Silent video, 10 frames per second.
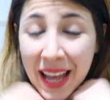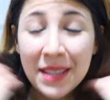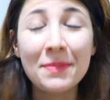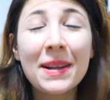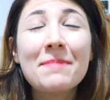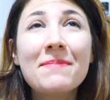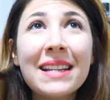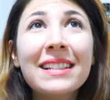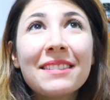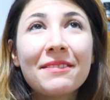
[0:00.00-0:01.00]
and my
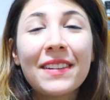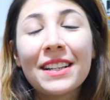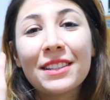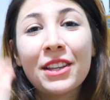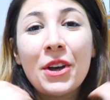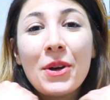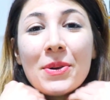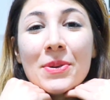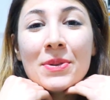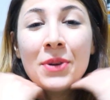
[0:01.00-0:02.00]
amazing friends
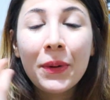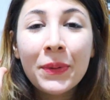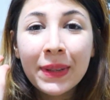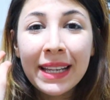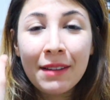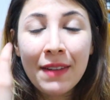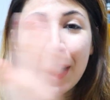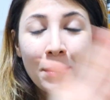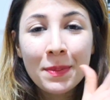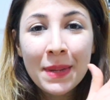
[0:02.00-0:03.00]
who not only have
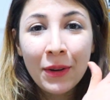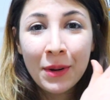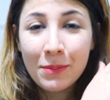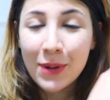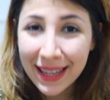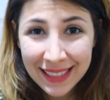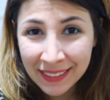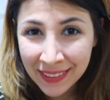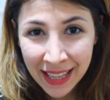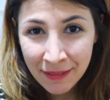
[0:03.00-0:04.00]
helped me on a
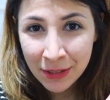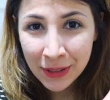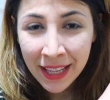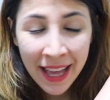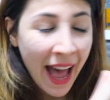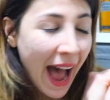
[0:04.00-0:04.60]
practical level